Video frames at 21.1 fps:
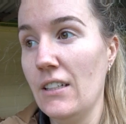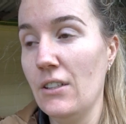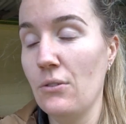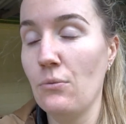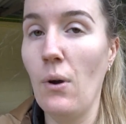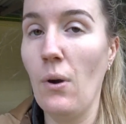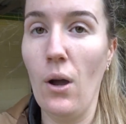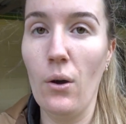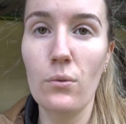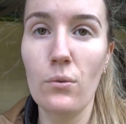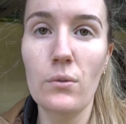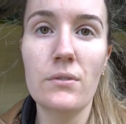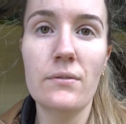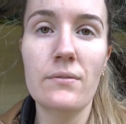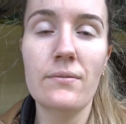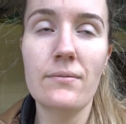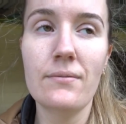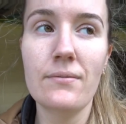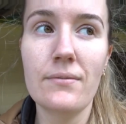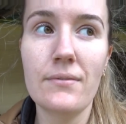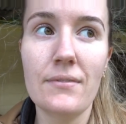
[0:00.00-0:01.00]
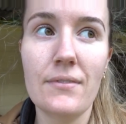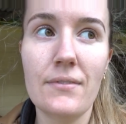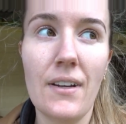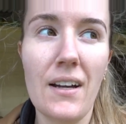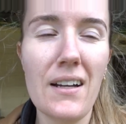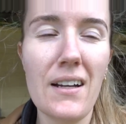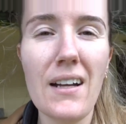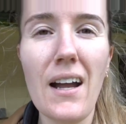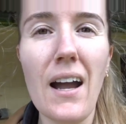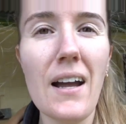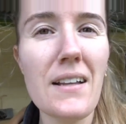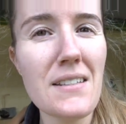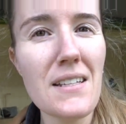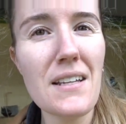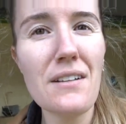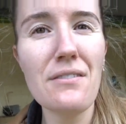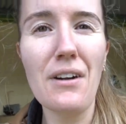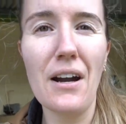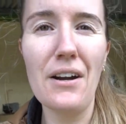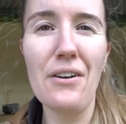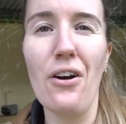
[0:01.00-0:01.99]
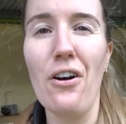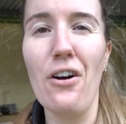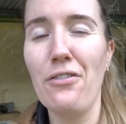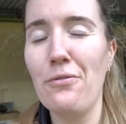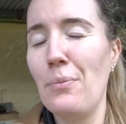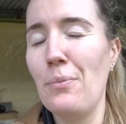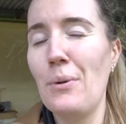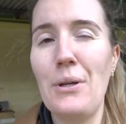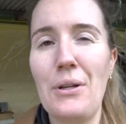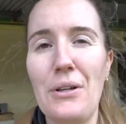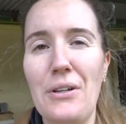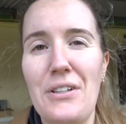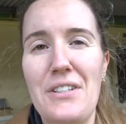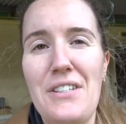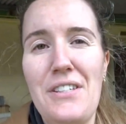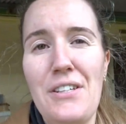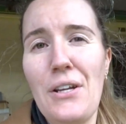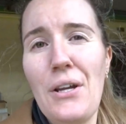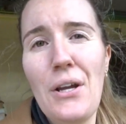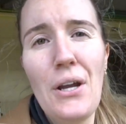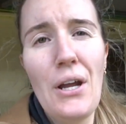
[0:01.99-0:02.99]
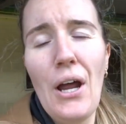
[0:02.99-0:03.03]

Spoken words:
Well, I can't say run off because